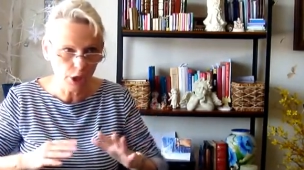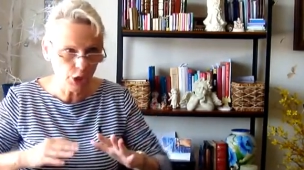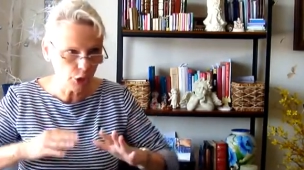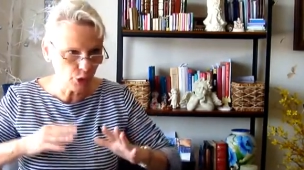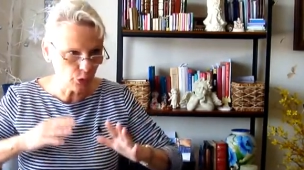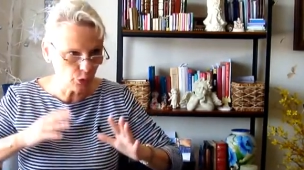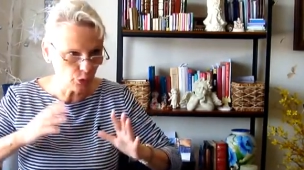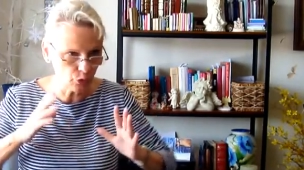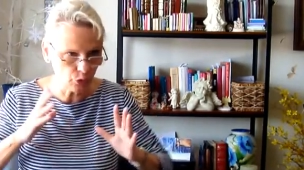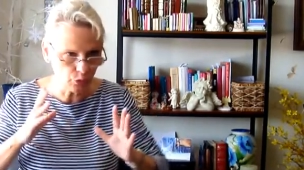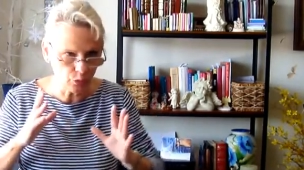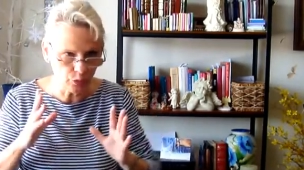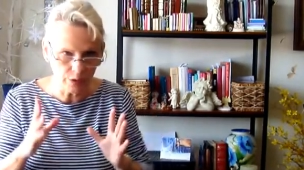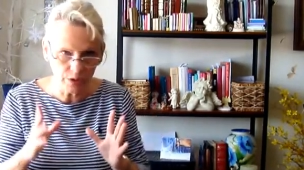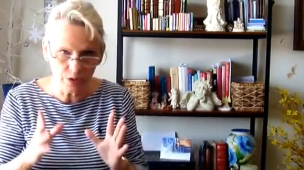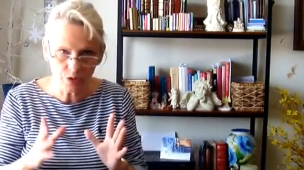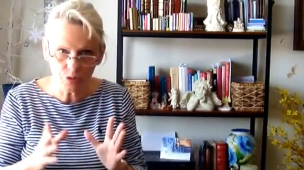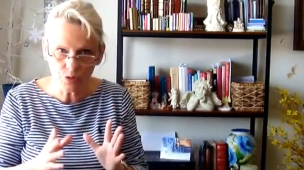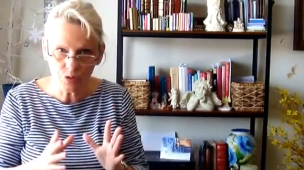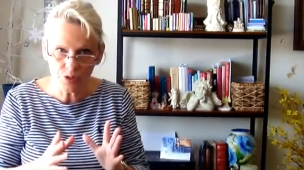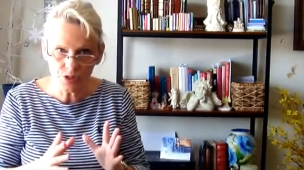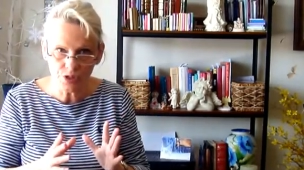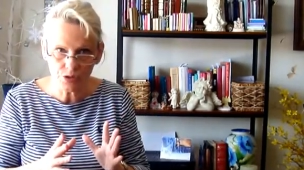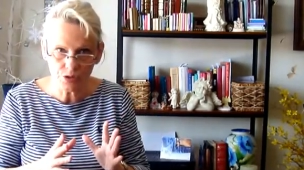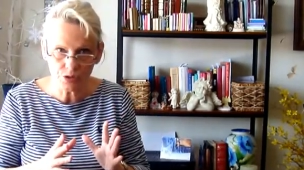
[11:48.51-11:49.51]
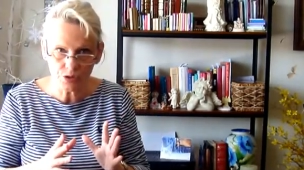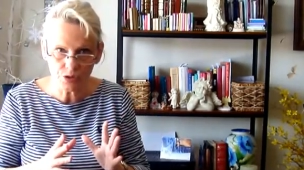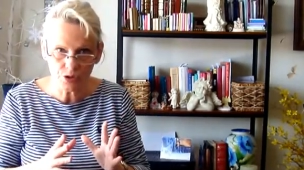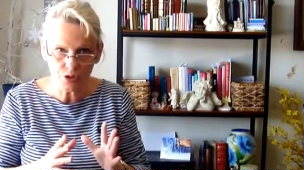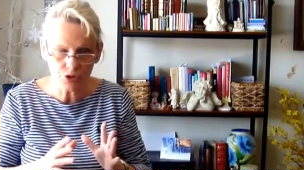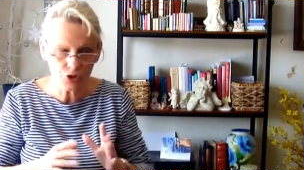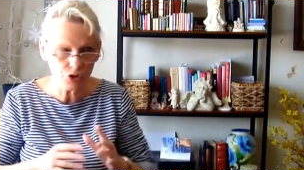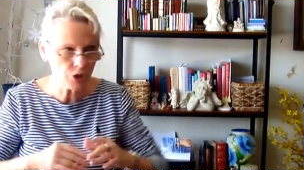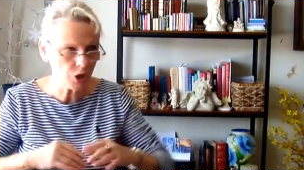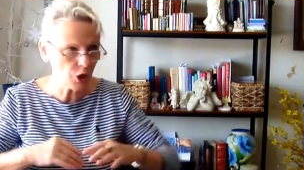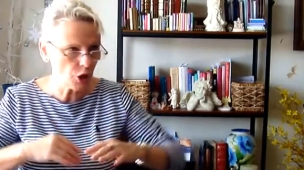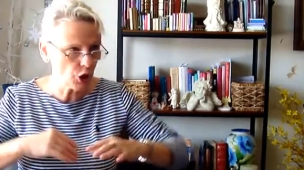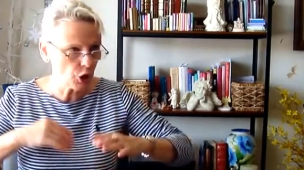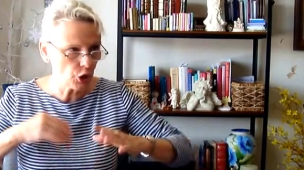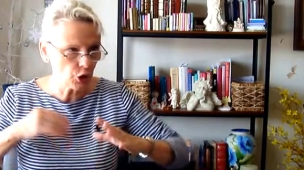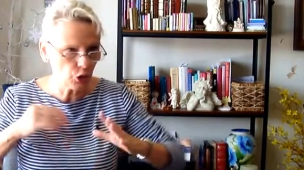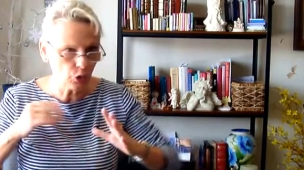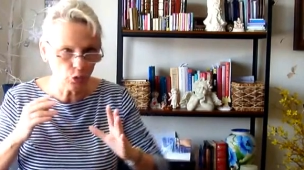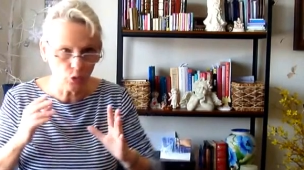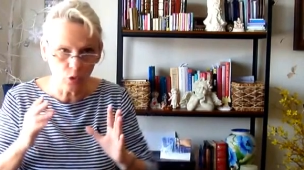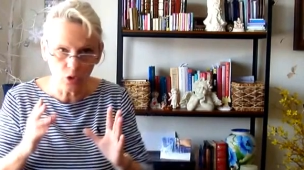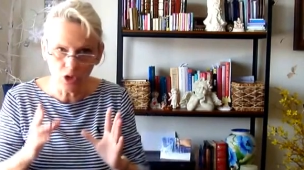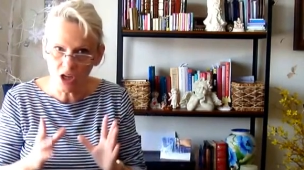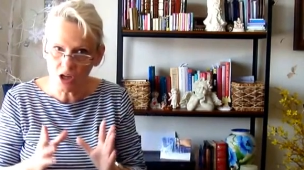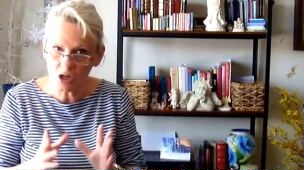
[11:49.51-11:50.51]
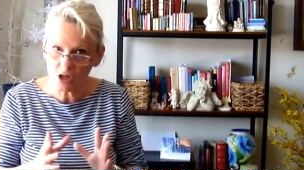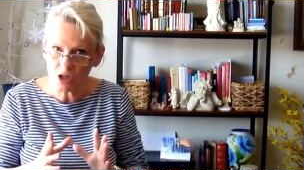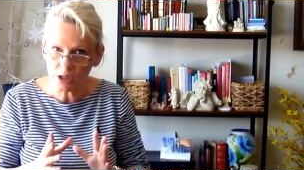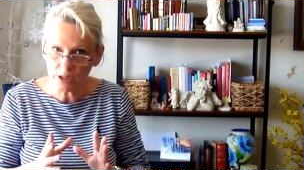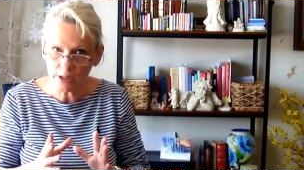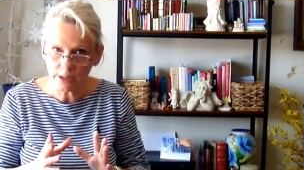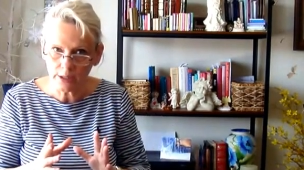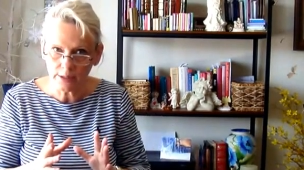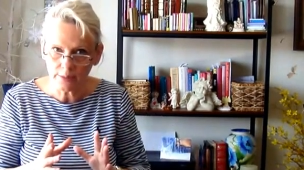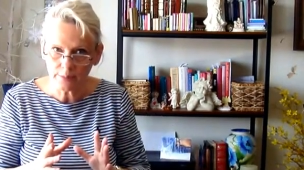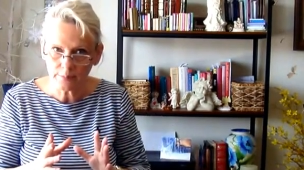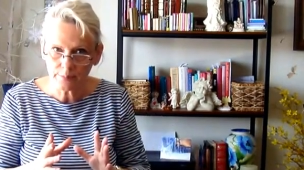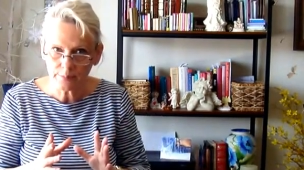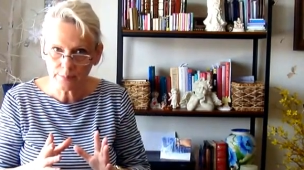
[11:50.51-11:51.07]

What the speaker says: You're doing research, you're learning,